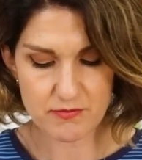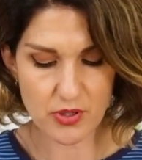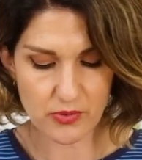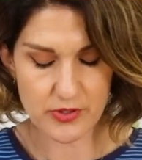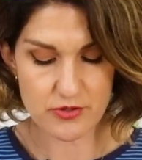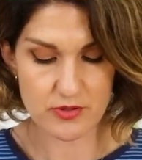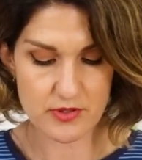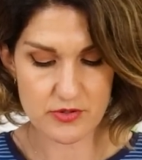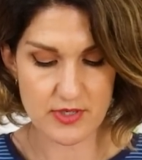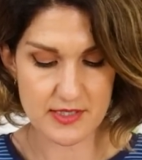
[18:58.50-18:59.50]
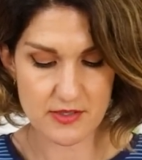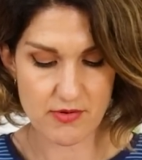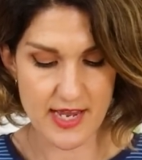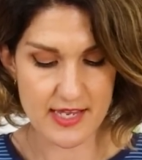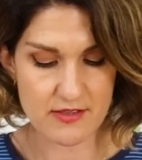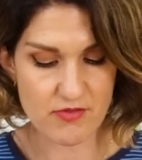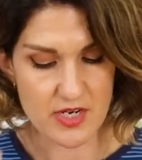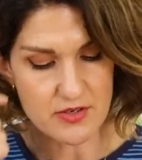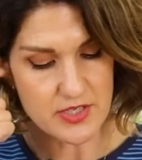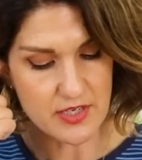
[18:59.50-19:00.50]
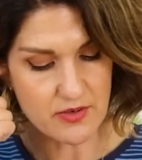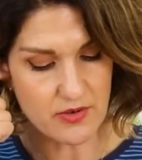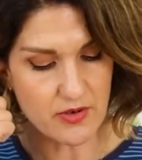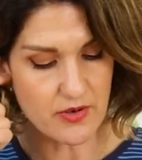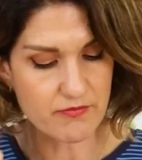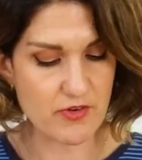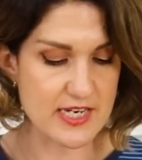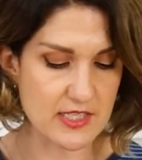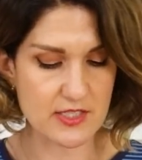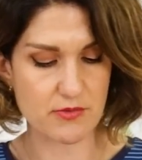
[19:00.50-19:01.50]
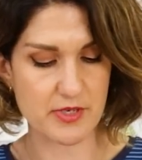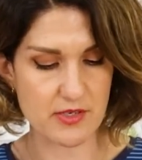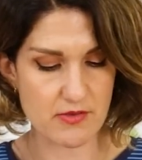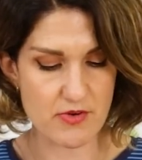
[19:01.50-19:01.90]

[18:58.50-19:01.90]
pull the drawstring to create the ruching or redistribute the